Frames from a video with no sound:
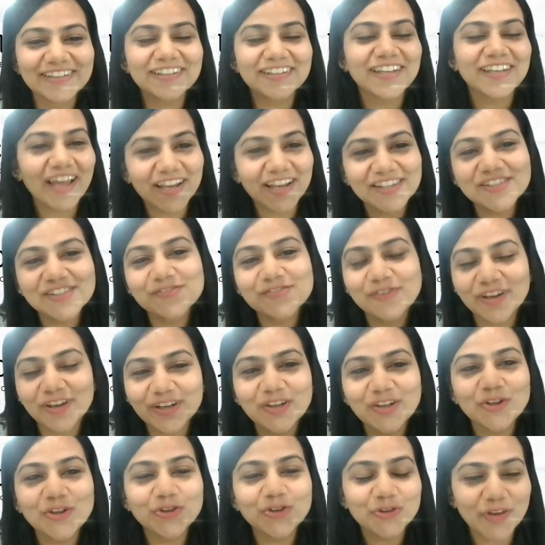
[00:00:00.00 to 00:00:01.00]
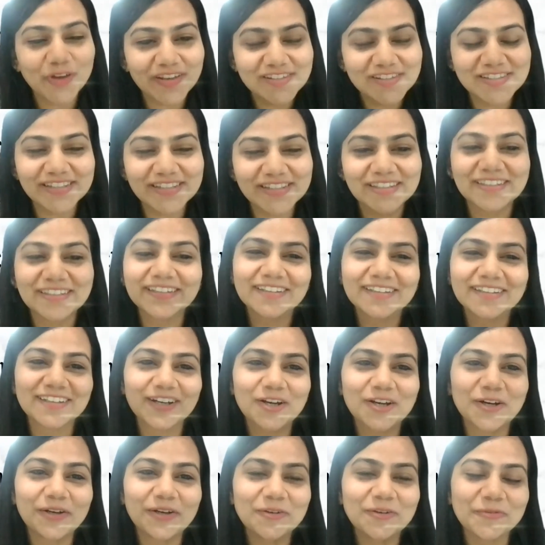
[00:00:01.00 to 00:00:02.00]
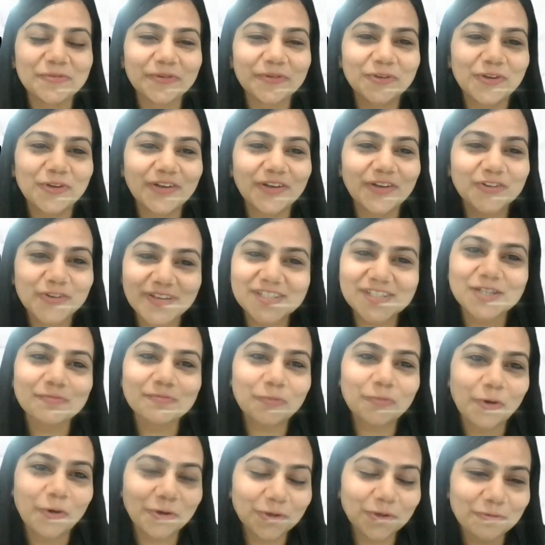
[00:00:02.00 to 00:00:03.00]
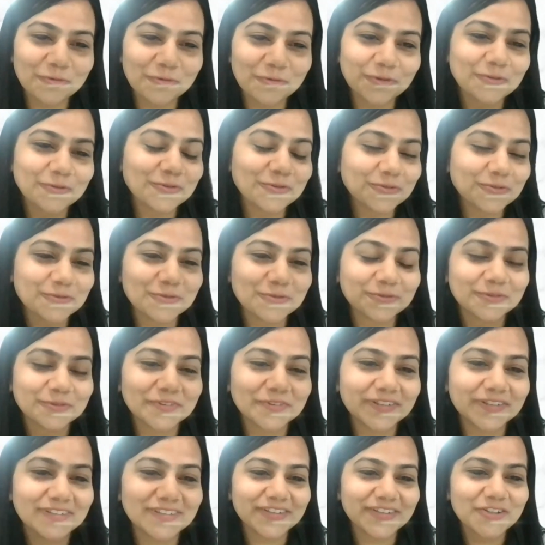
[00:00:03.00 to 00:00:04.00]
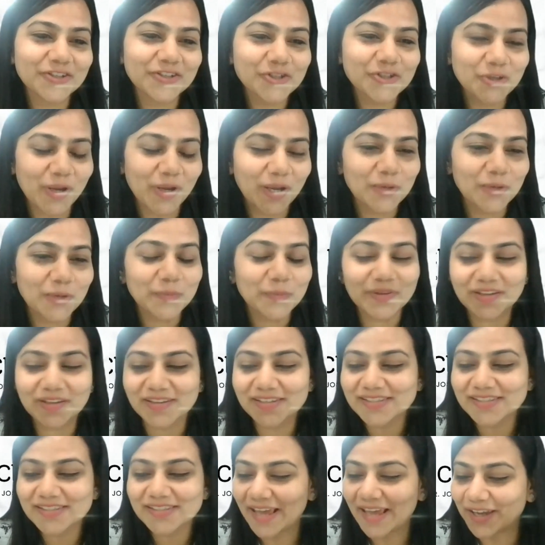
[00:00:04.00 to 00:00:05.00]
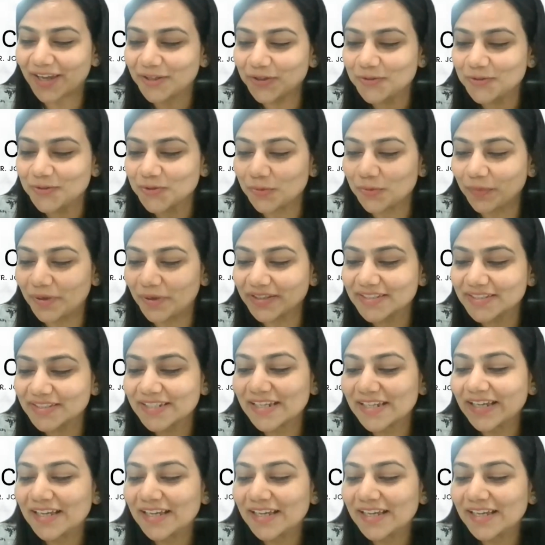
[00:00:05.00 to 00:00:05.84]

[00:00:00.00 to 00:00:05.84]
That's very interesting, interesting point of view to share with us. Thank you so much.